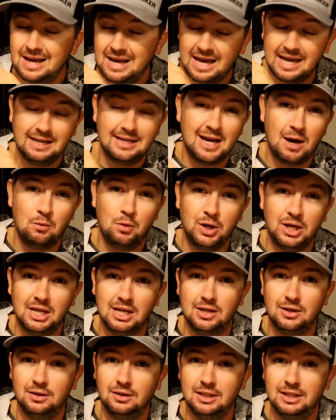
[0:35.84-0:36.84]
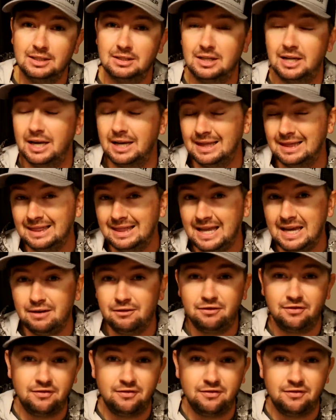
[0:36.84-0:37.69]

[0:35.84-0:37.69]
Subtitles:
Anytime we get into this like late